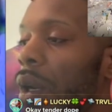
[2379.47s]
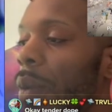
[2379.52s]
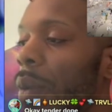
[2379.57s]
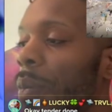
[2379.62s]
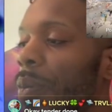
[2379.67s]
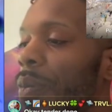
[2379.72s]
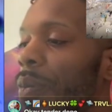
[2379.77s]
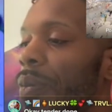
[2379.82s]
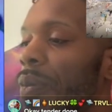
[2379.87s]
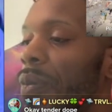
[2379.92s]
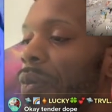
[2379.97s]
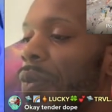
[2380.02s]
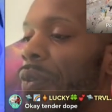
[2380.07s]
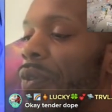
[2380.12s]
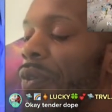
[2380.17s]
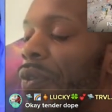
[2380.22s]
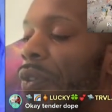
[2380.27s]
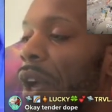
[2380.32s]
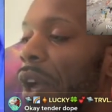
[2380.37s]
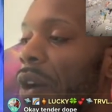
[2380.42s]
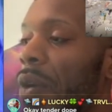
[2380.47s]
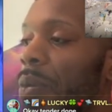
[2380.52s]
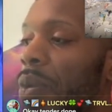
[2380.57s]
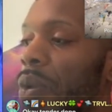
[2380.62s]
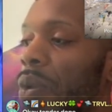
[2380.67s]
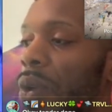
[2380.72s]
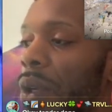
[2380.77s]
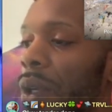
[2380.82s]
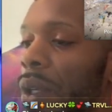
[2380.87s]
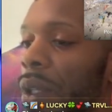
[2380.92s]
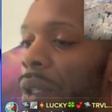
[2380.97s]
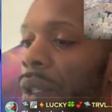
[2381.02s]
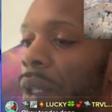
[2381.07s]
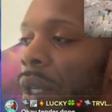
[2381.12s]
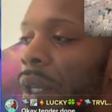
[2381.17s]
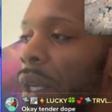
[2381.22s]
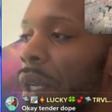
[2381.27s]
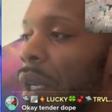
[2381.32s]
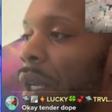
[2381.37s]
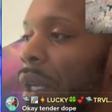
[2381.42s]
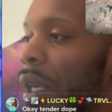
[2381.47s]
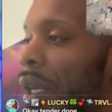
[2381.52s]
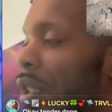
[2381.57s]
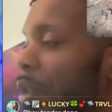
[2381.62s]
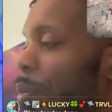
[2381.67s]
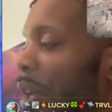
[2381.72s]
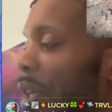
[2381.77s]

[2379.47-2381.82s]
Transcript: Um, flower pour is